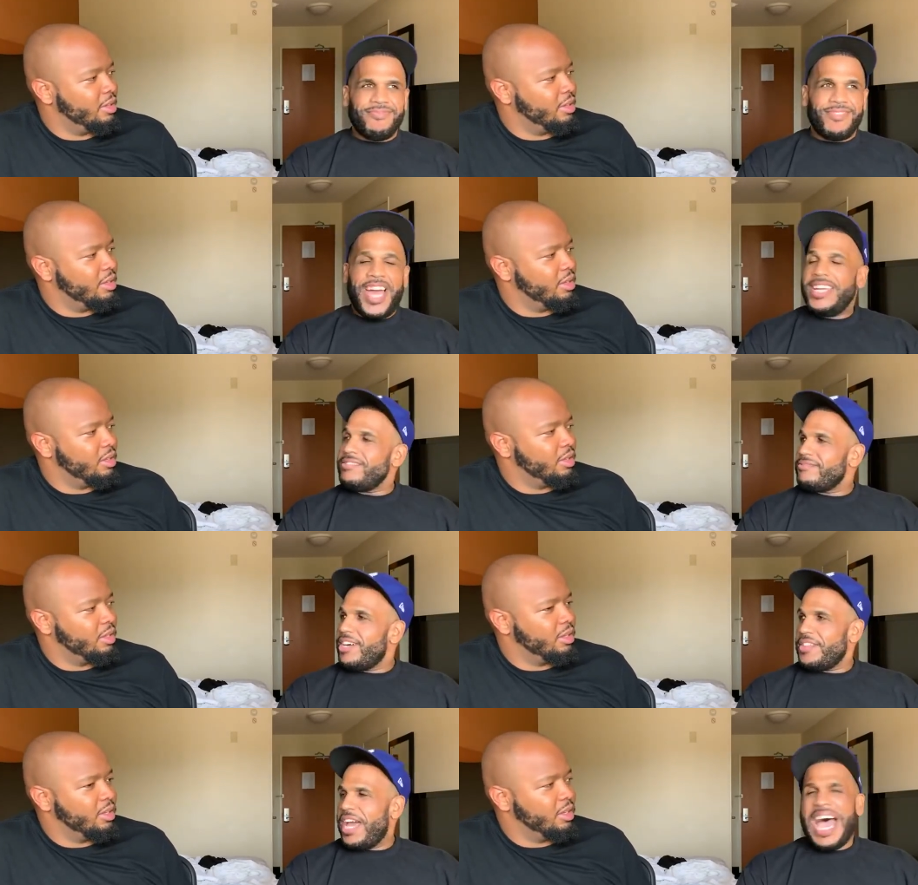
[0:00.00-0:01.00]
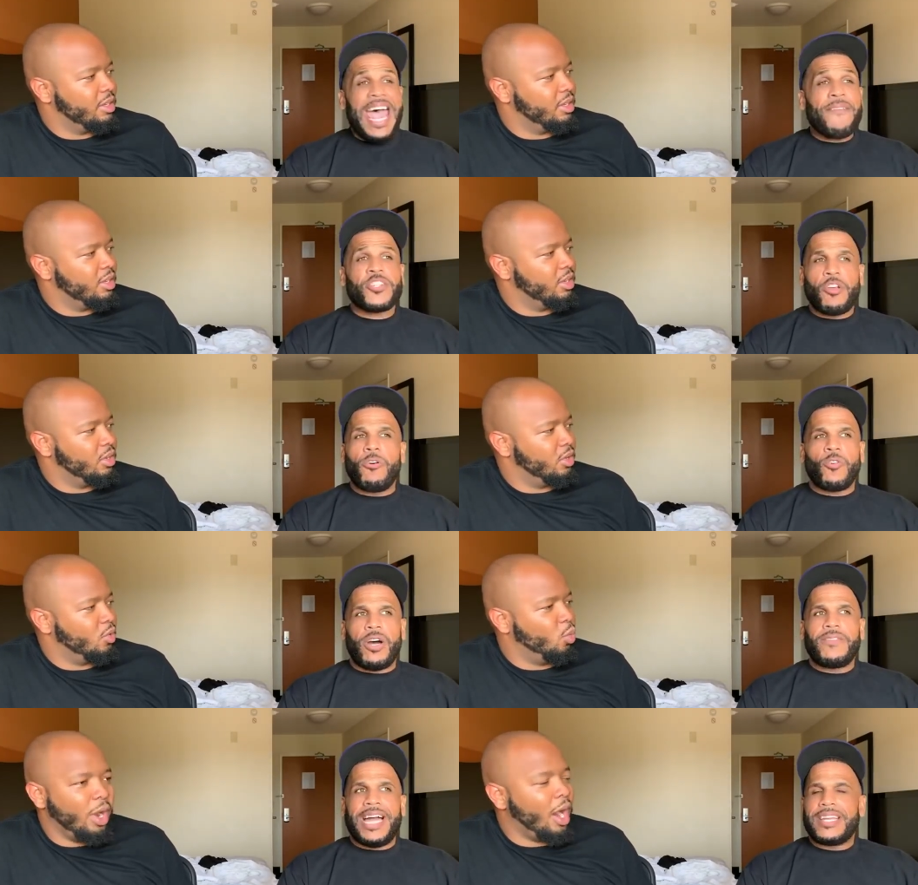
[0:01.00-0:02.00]
Speaker 1: Nine on that. I have a total
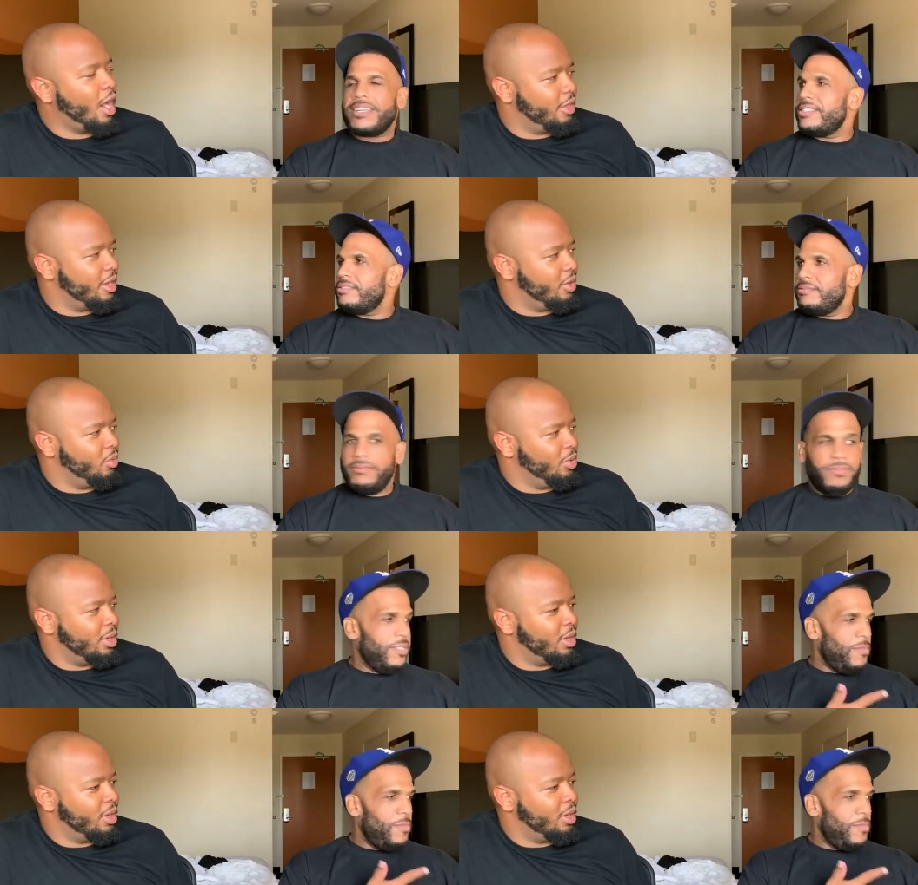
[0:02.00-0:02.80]
of. Where like, are they?